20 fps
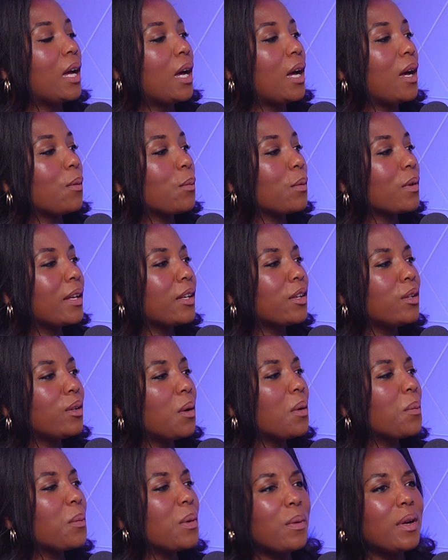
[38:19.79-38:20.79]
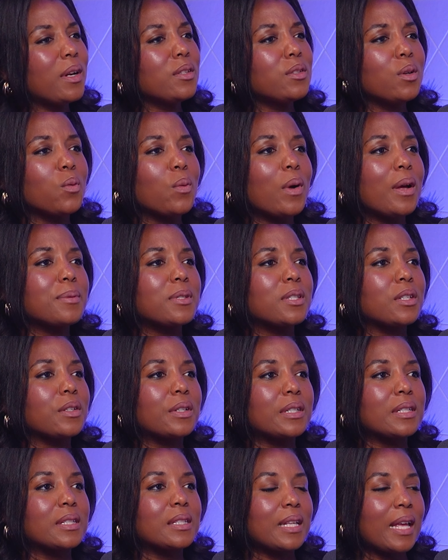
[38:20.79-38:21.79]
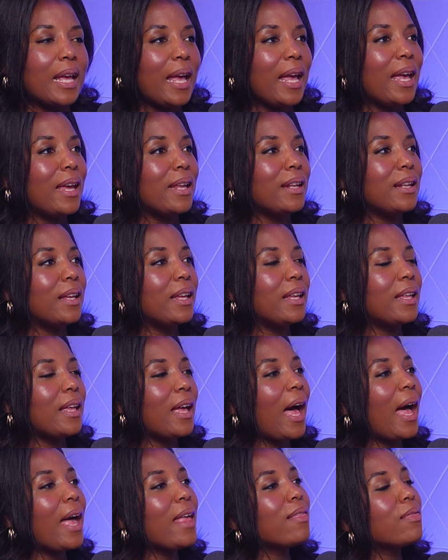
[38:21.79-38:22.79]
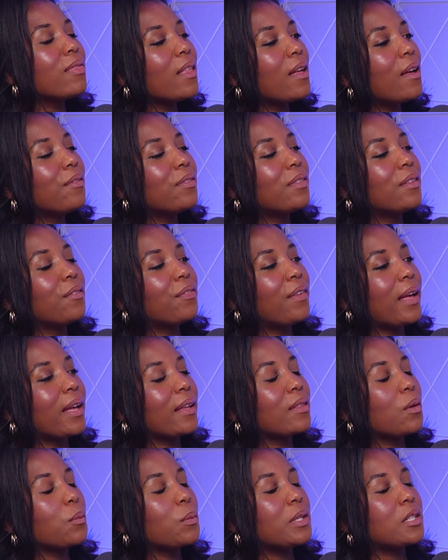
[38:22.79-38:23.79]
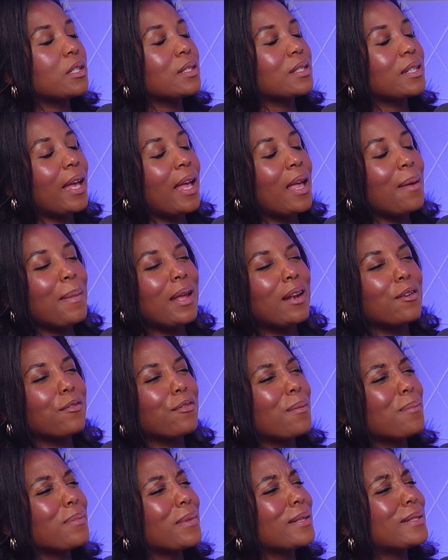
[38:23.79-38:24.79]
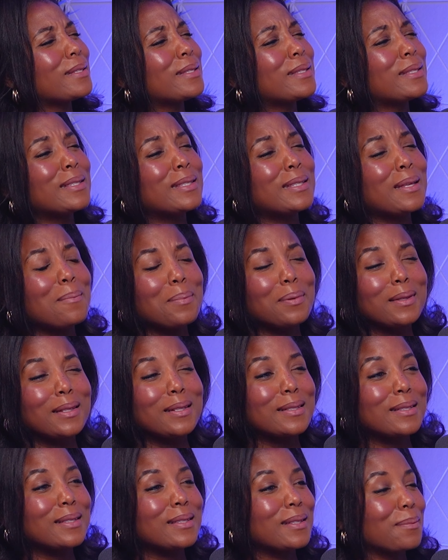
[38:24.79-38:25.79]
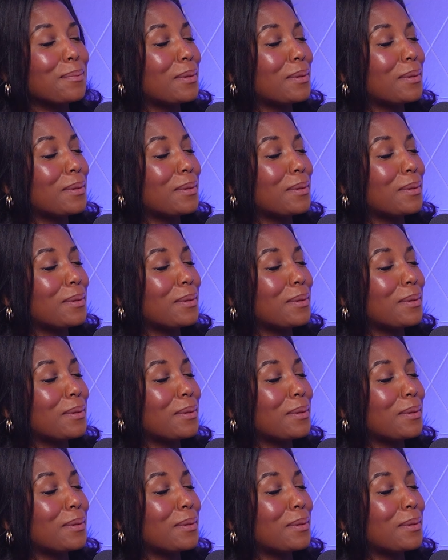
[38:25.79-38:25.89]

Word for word: um, we're like, you know what, we want to do a web series, and I love the fact that we just came at it from the simplest